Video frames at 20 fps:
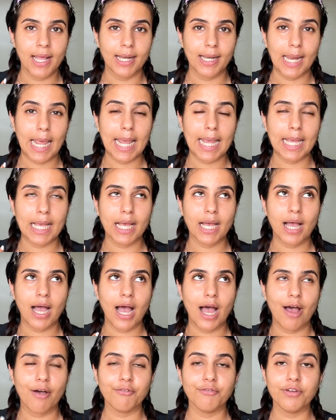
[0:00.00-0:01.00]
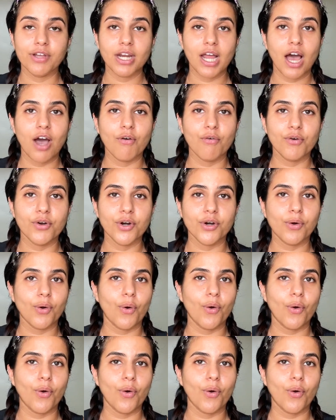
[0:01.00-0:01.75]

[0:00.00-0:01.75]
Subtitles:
like half an hour